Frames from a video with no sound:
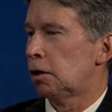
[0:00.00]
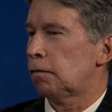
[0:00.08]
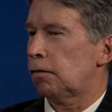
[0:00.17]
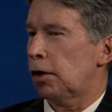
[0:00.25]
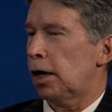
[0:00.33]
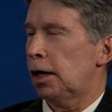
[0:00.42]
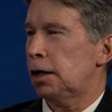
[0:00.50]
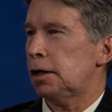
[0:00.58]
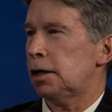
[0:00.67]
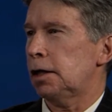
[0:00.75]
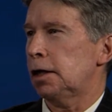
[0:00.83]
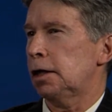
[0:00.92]
for
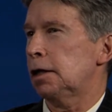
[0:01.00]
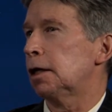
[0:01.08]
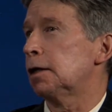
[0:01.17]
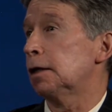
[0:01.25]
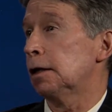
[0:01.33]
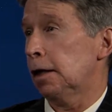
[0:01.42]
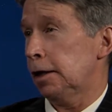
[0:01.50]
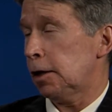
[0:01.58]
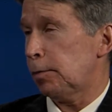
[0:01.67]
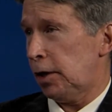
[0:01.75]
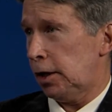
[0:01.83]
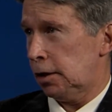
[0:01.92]
anything like
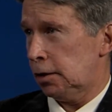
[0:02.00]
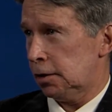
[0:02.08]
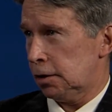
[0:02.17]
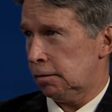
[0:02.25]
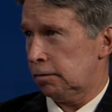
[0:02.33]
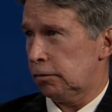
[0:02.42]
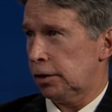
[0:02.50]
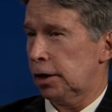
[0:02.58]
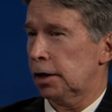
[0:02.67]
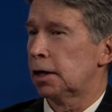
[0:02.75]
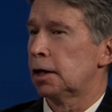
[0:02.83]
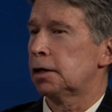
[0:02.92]
pain and
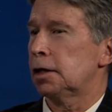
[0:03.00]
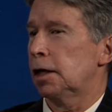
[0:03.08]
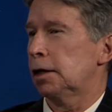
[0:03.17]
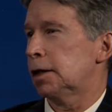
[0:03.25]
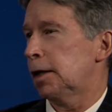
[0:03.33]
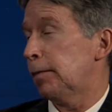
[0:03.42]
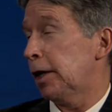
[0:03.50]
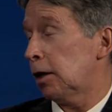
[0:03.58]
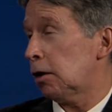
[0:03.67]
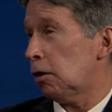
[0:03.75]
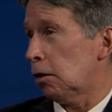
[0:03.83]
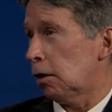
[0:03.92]
suffering that they may
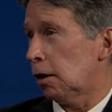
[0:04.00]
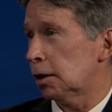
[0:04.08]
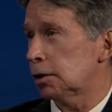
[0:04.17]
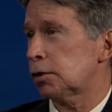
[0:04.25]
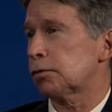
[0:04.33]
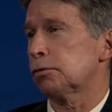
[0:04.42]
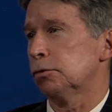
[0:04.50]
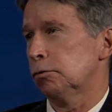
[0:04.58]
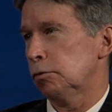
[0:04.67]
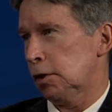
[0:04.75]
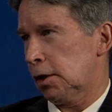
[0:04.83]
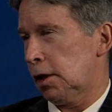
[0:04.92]
cause through
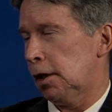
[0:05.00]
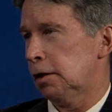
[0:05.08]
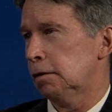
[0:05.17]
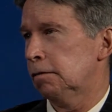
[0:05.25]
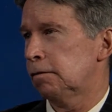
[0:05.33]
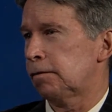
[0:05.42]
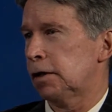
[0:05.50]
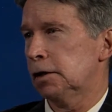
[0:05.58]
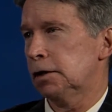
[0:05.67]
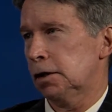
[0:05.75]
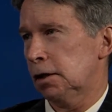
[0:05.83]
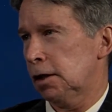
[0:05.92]
the kind of
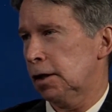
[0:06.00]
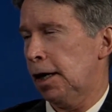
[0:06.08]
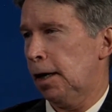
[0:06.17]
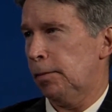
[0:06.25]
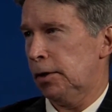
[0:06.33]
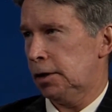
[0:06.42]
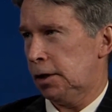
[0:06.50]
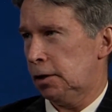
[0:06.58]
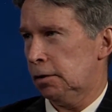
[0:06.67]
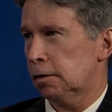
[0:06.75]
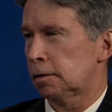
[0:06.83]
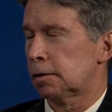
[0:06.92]
incident that happened here.